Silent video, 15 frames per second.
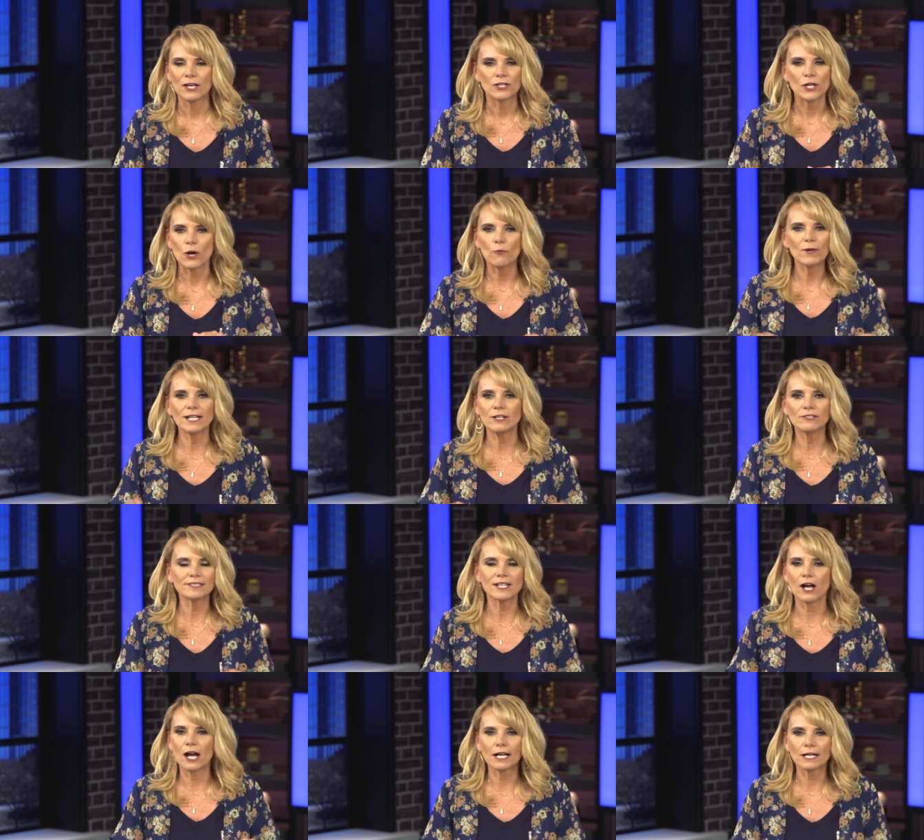No, we don't
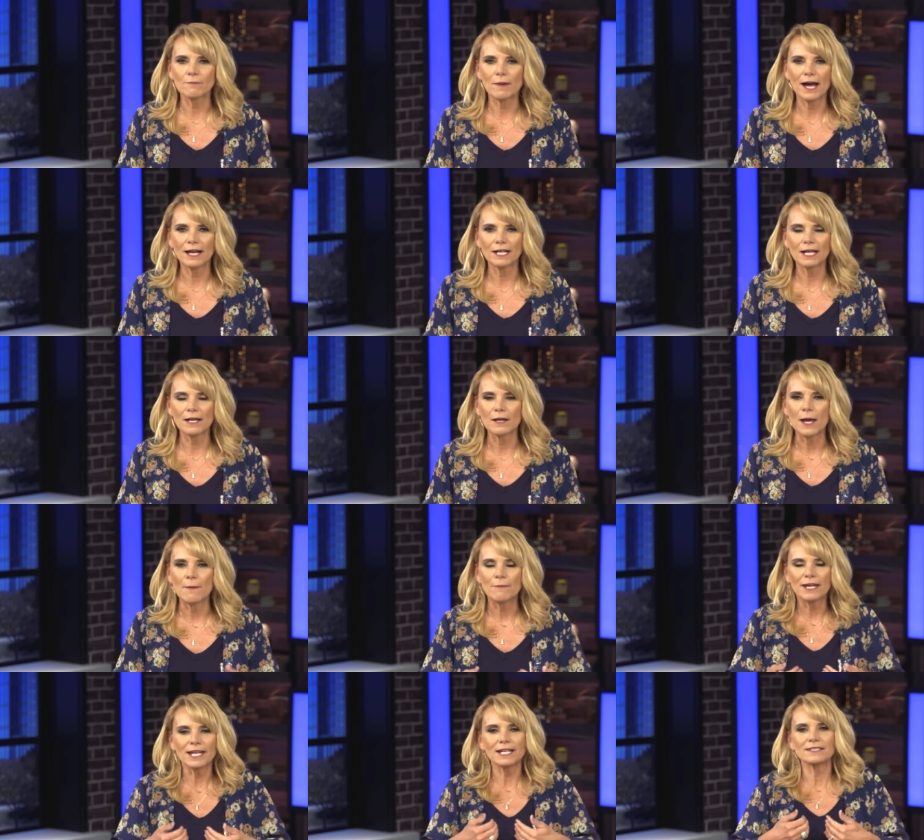talk about it
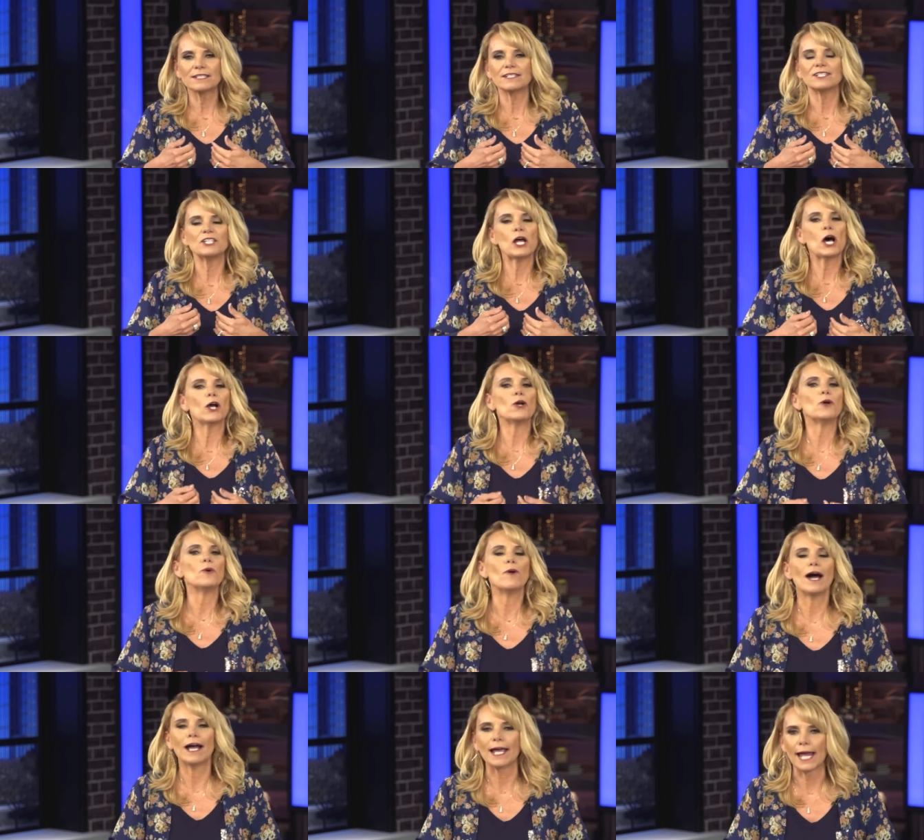because it's not
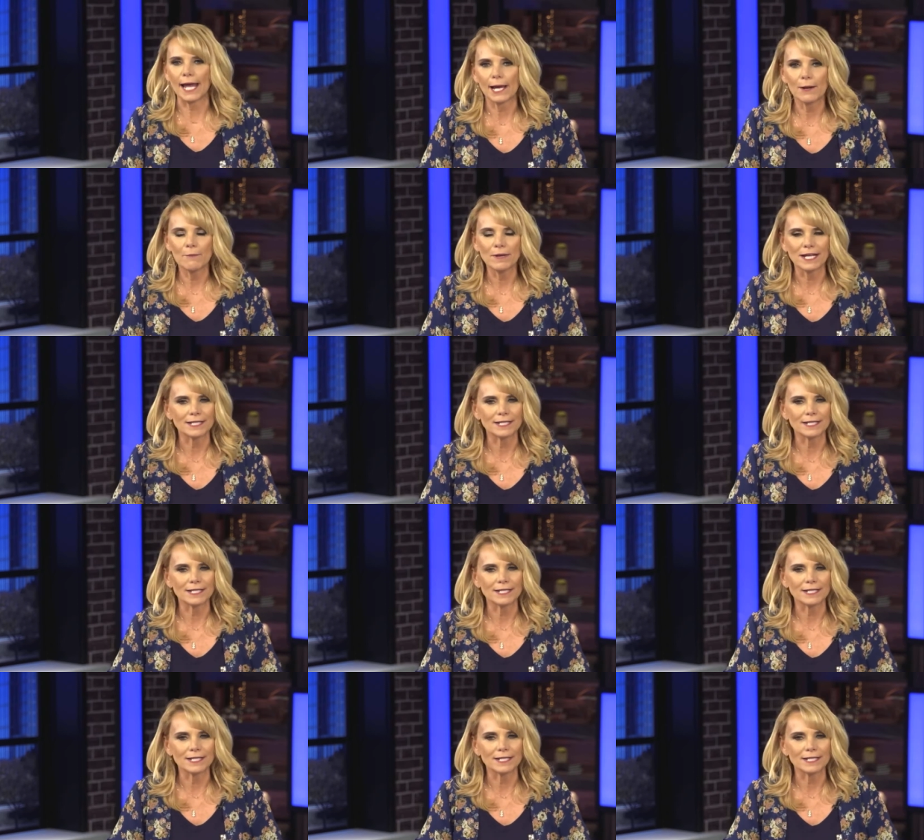who I am.